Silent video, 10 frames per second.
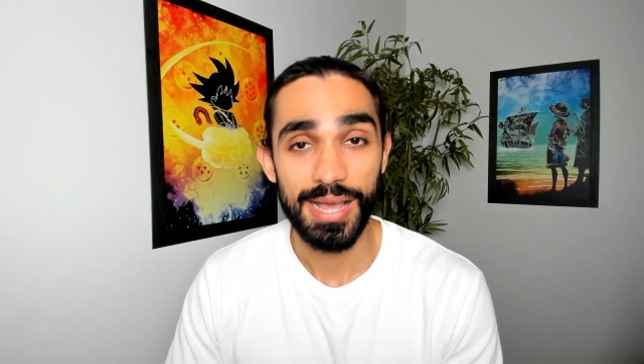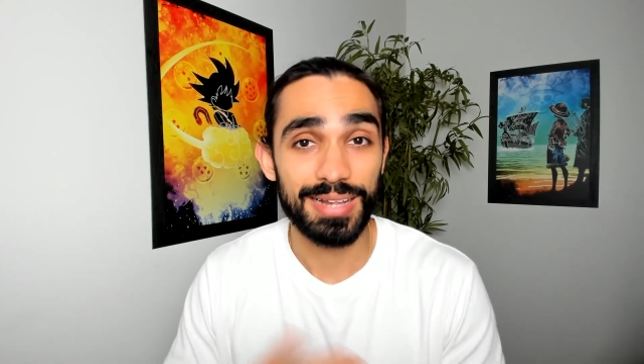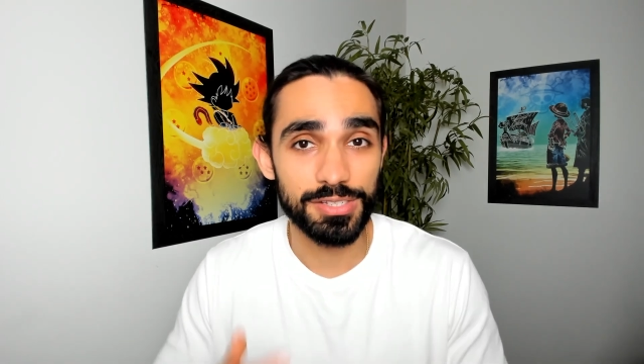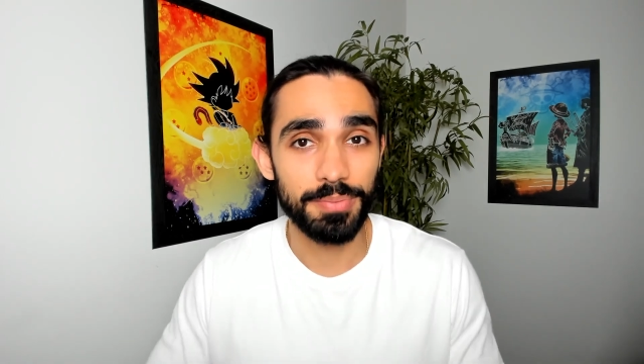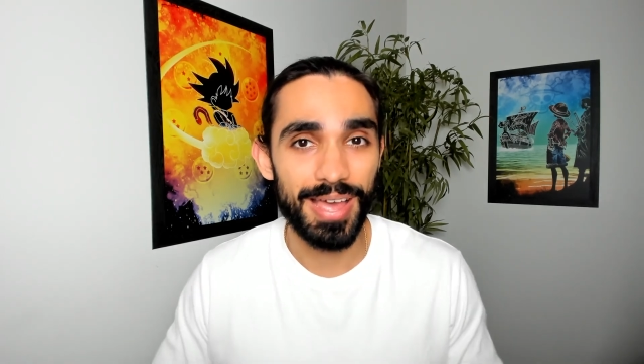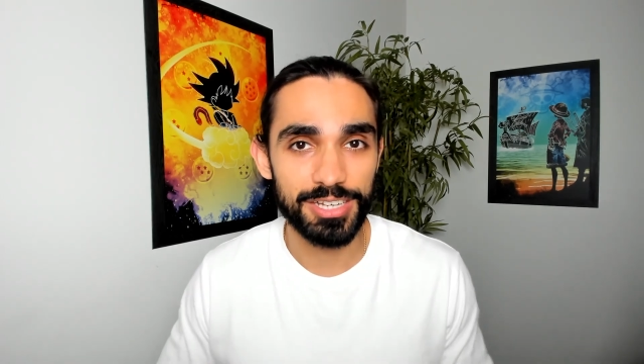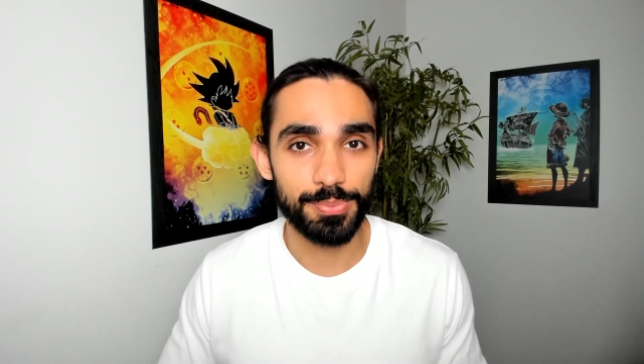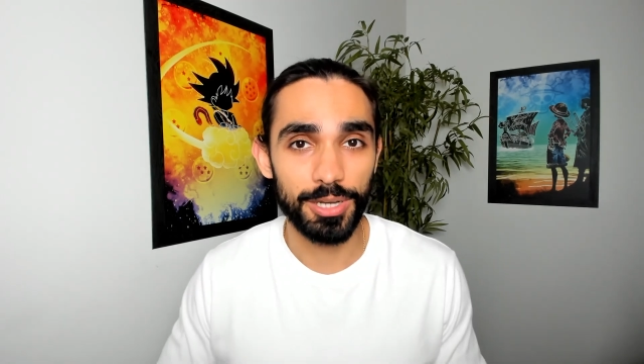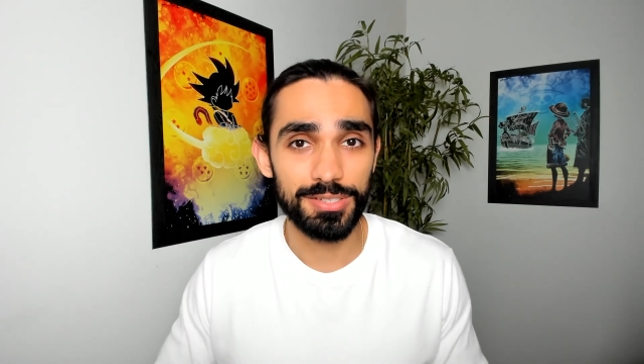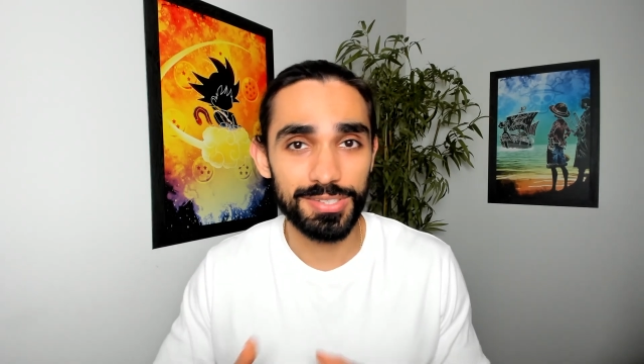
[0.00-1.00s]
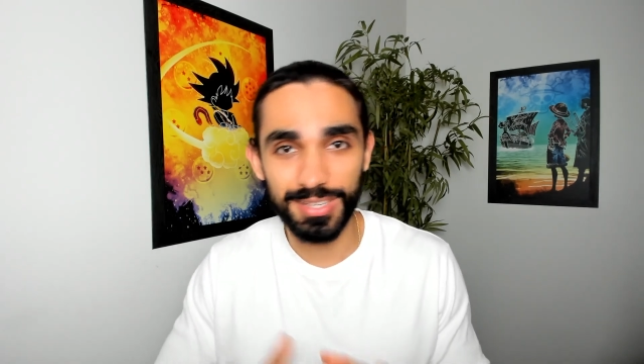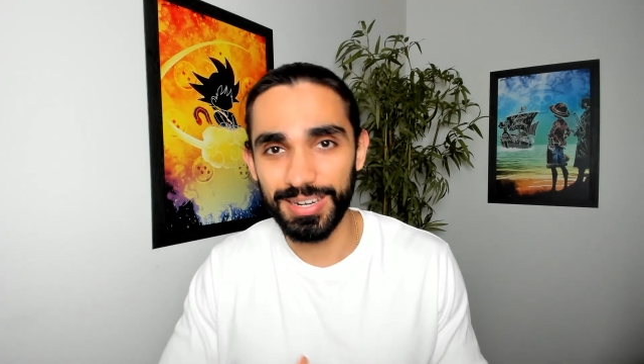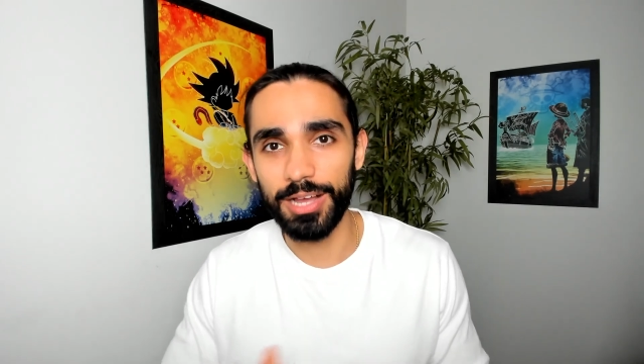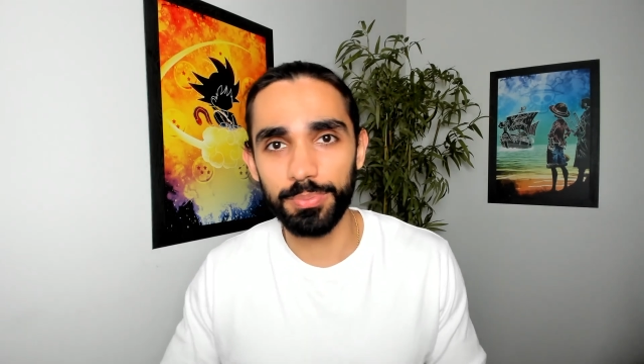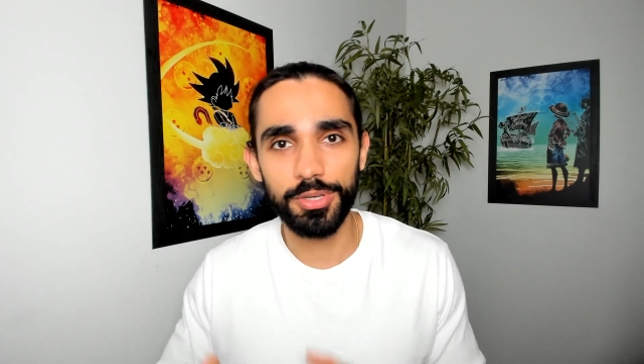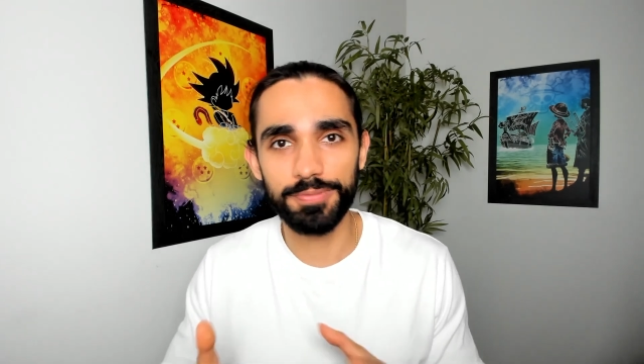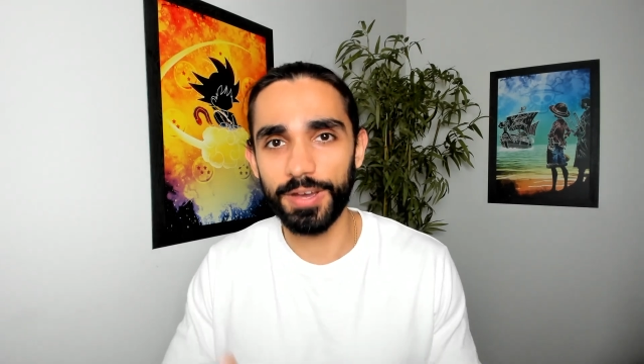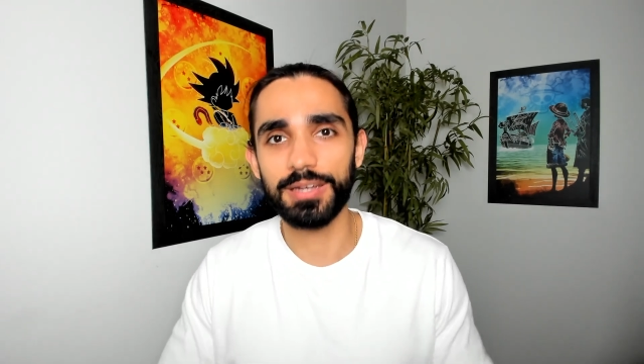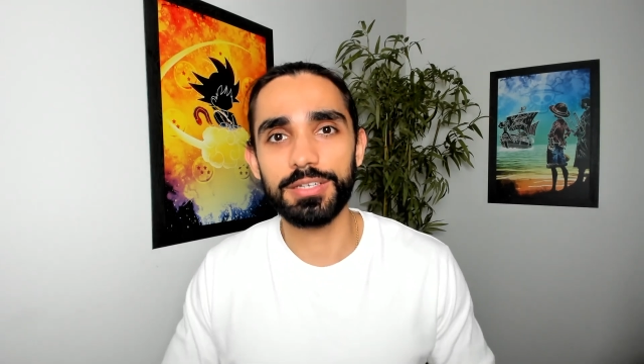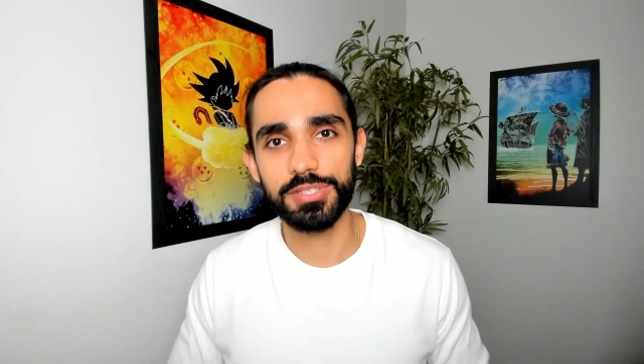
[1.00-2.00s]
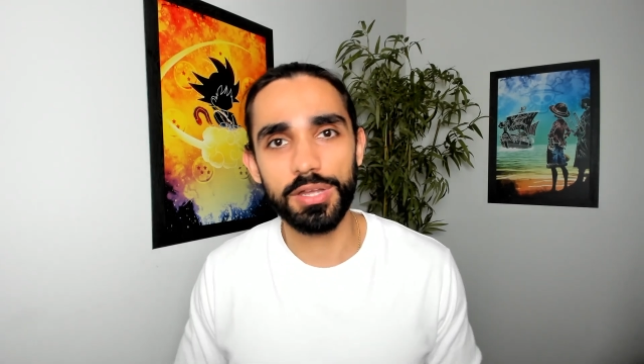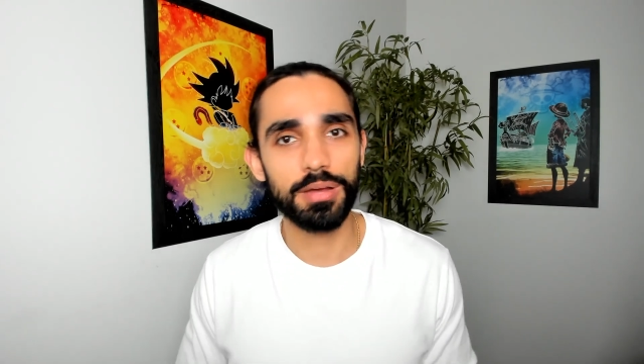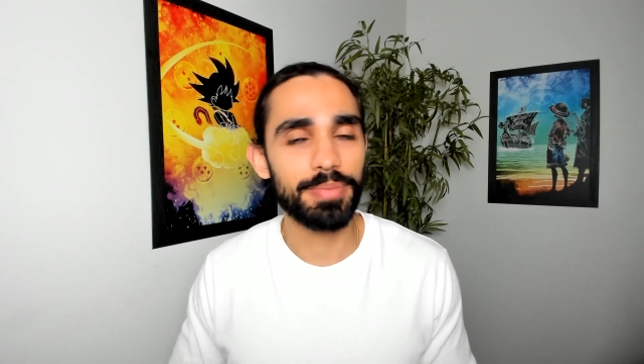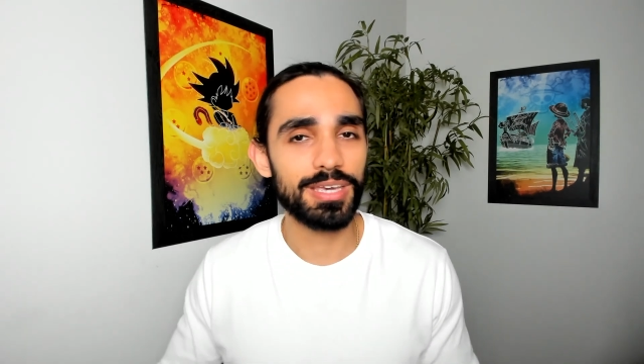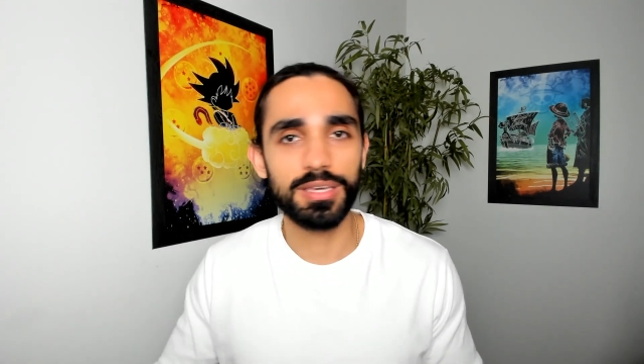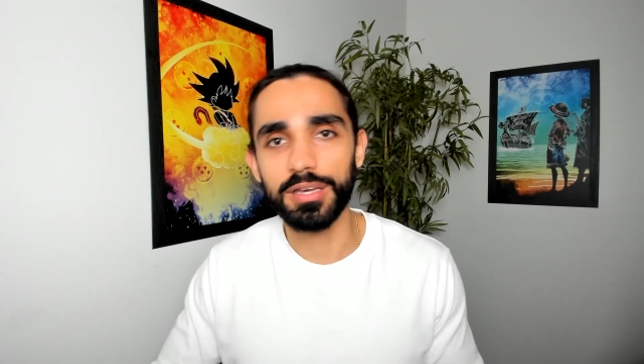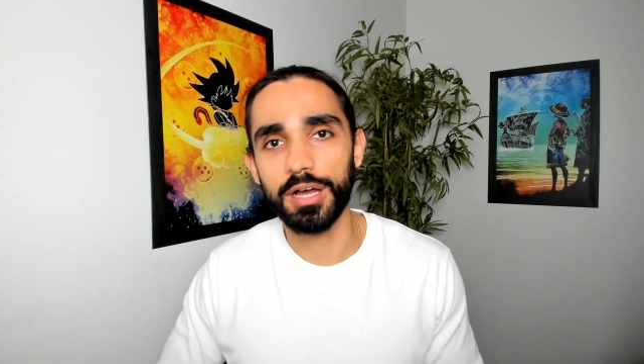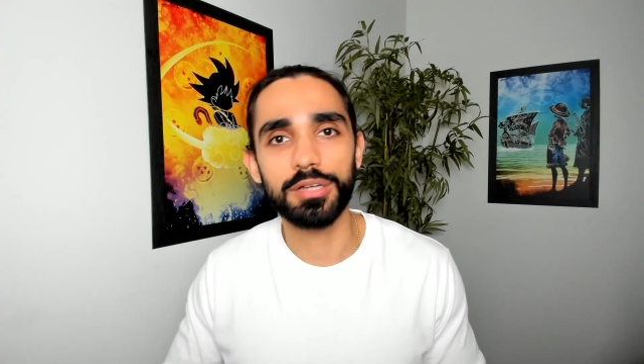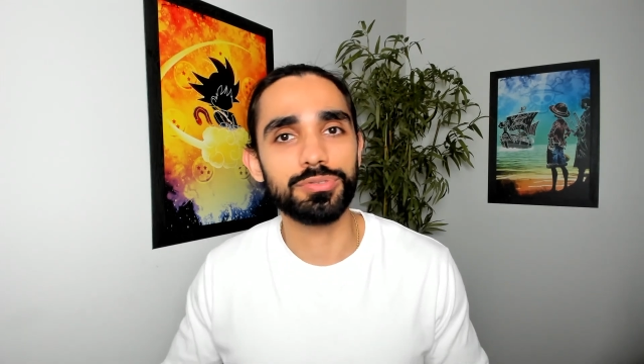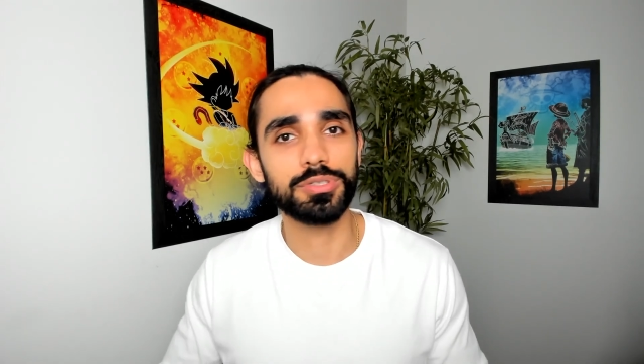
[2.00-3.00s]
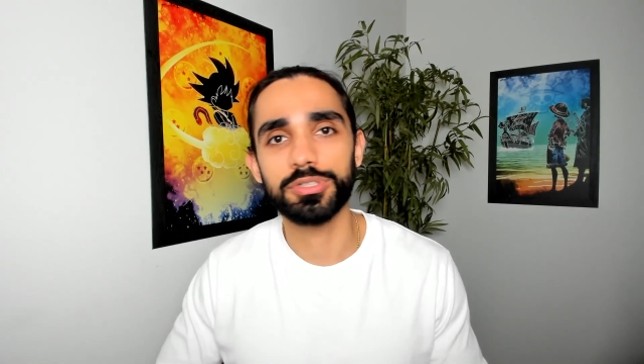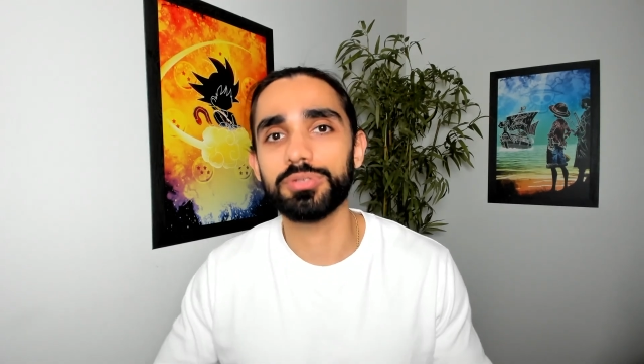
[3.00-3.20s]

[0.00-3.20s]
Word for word: and some experts that can help you finally start making 100,